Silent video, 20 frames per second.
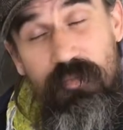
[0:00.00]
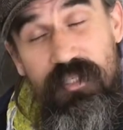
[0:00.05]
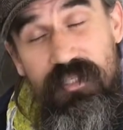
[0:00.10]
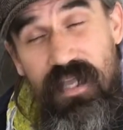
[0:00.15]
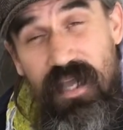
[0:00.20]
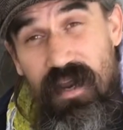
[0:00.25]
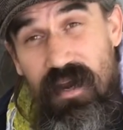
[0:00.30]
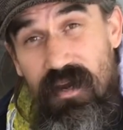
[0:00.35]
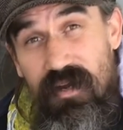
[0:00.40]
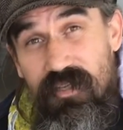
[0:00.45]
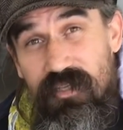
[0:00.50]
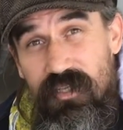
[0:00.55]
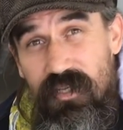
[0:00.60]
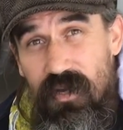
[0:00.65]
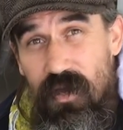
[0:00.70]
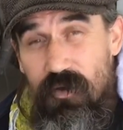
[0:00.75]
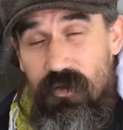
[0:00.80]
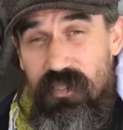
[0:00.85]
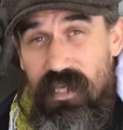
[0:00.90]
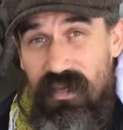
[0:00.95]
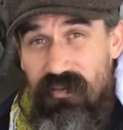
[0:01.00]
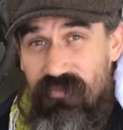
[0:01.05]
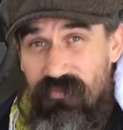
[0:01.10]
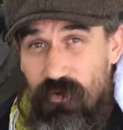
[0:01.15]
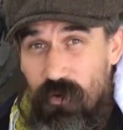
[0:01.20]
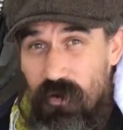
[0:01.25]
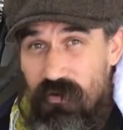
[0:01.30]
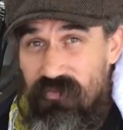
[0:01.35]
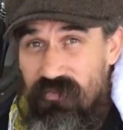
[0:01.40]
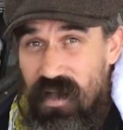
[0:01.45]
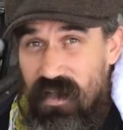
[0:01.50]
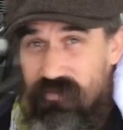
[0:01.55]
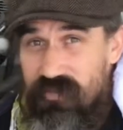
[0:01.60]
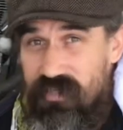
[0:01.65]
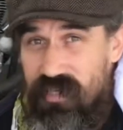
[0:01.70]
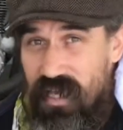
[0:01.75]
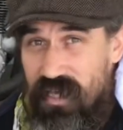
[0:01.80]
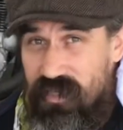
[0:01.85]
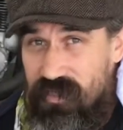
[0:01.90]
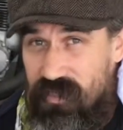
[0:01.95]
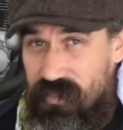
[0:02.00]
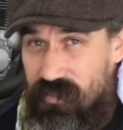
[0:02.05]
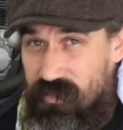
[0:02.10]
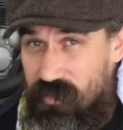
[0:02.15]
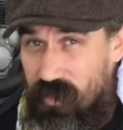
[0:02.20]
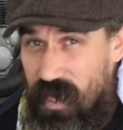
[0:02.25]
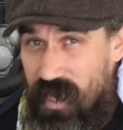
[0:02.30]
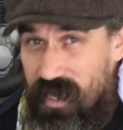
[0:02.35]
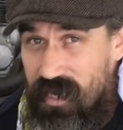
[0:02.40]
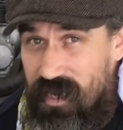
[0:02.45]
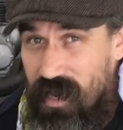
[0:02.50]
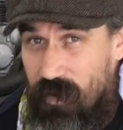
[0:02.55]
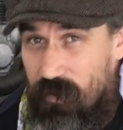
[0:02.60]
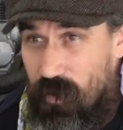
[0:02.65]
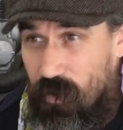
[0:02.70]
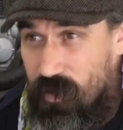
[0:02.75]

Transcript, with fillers: stairs, you know, it was like four or five sessions, right? And I would